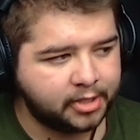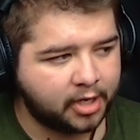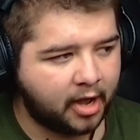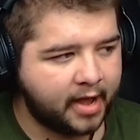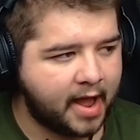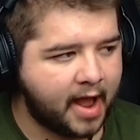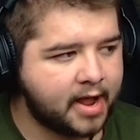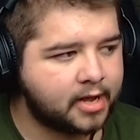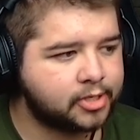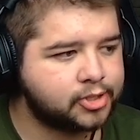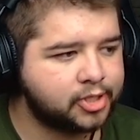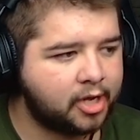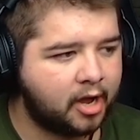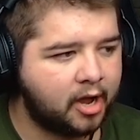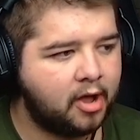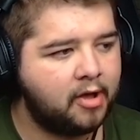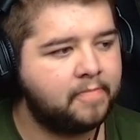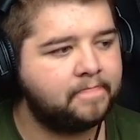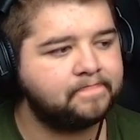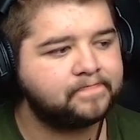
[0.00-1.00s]
Ajax,
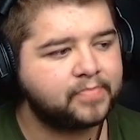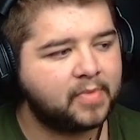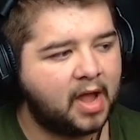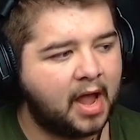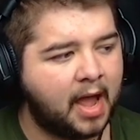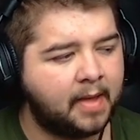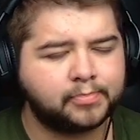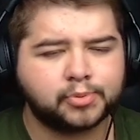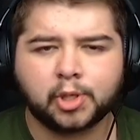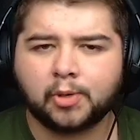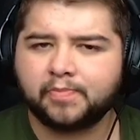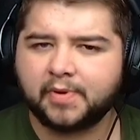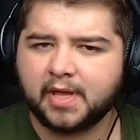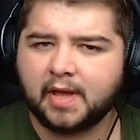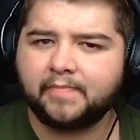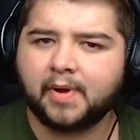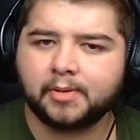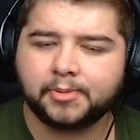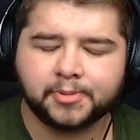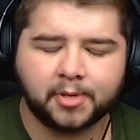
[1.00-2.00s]
and probably
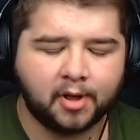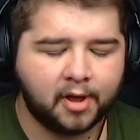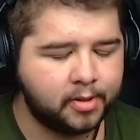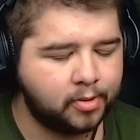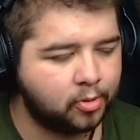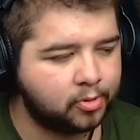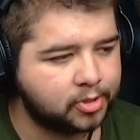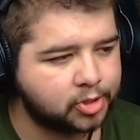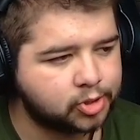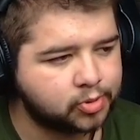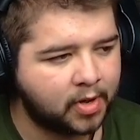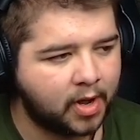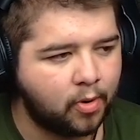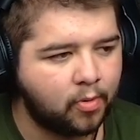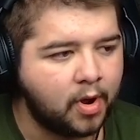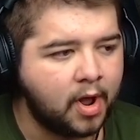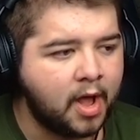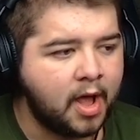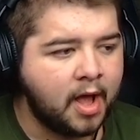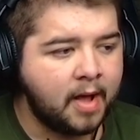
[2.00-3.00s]
above Feyenoord as well.
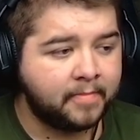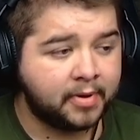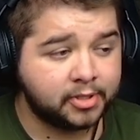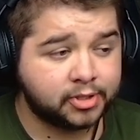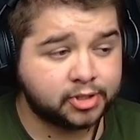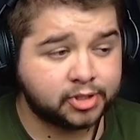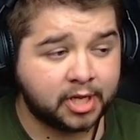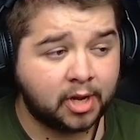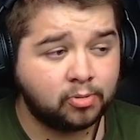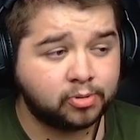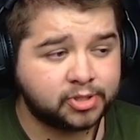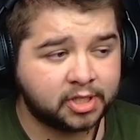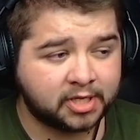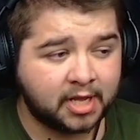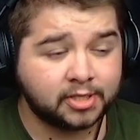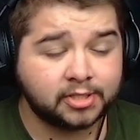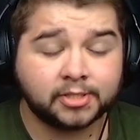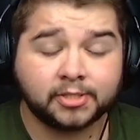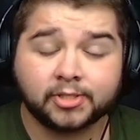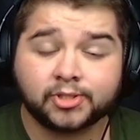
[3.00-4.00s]
But still, to
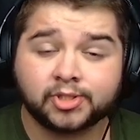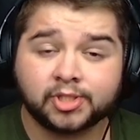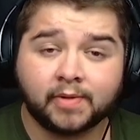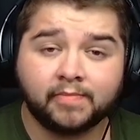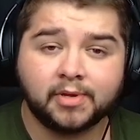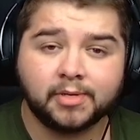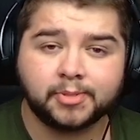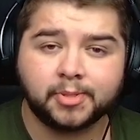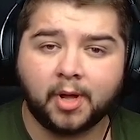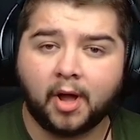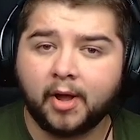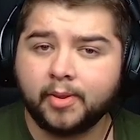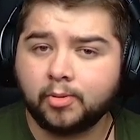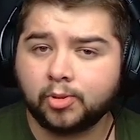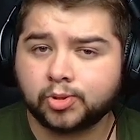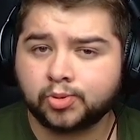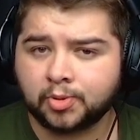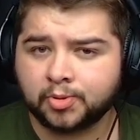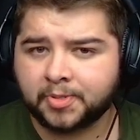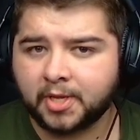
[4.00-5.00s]
get to the
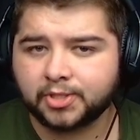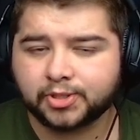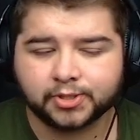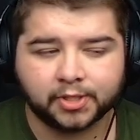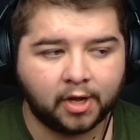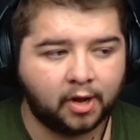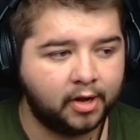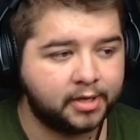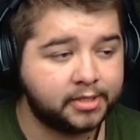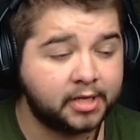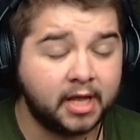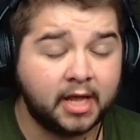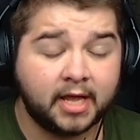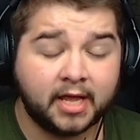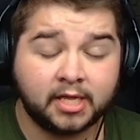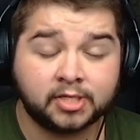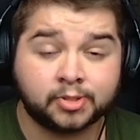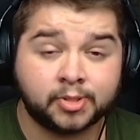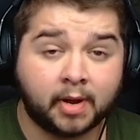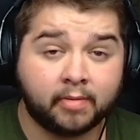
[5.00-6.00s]
semi-finals with this side
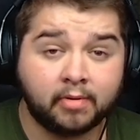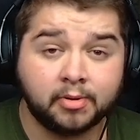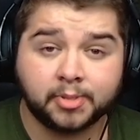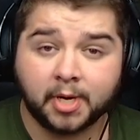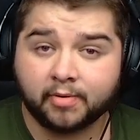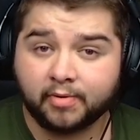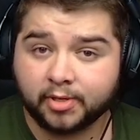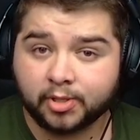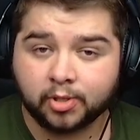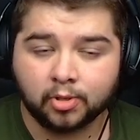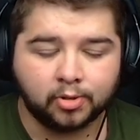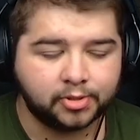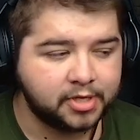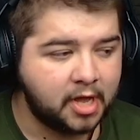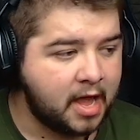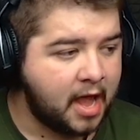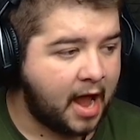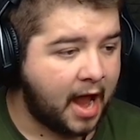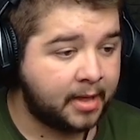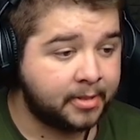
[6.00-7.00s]
is very, very good,
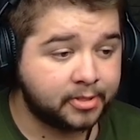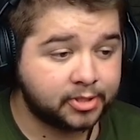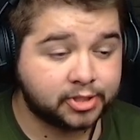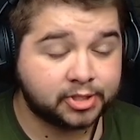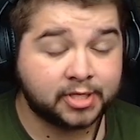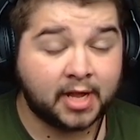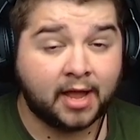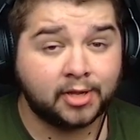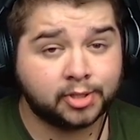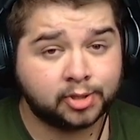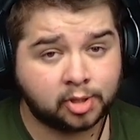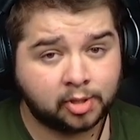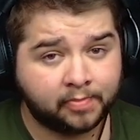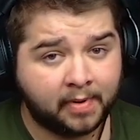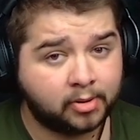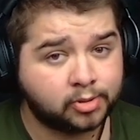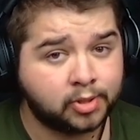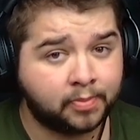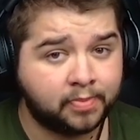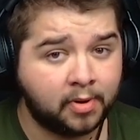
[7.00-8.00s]
and the stats are
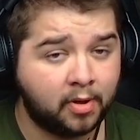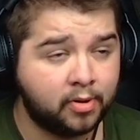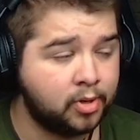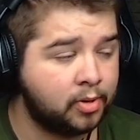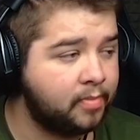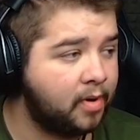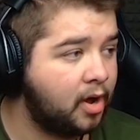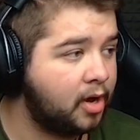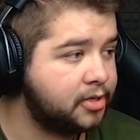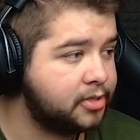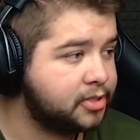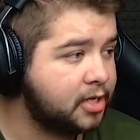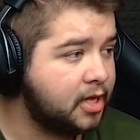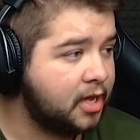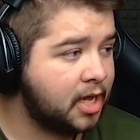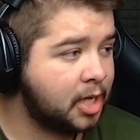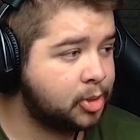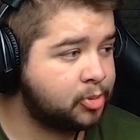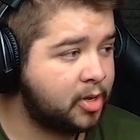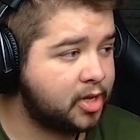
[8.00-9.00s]
about to blow your mind.
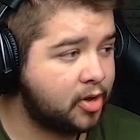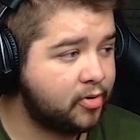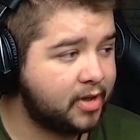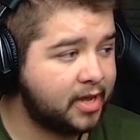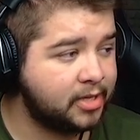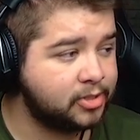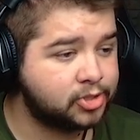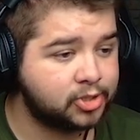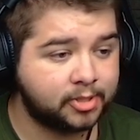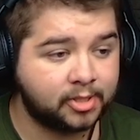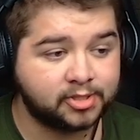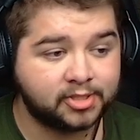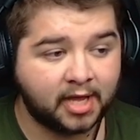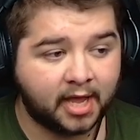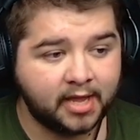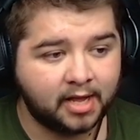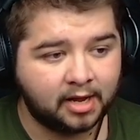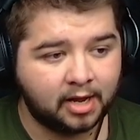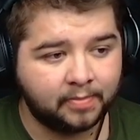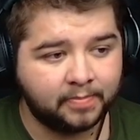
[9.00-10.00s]
If we go into the
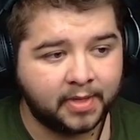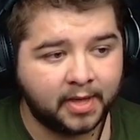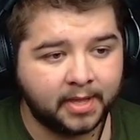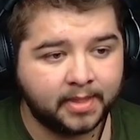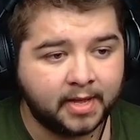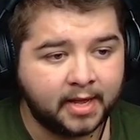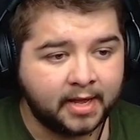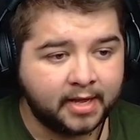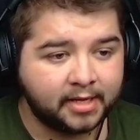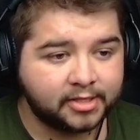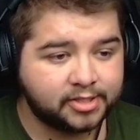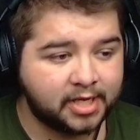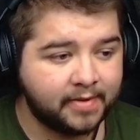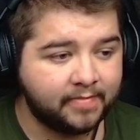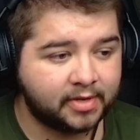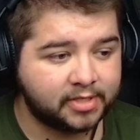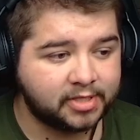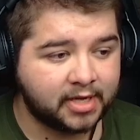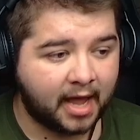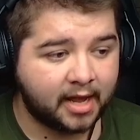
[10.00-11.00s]
data hub then, team
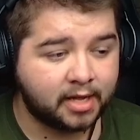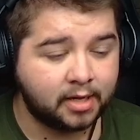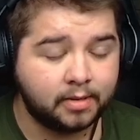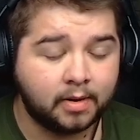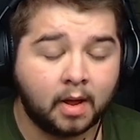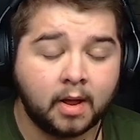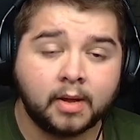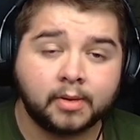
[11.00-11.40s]
attacking,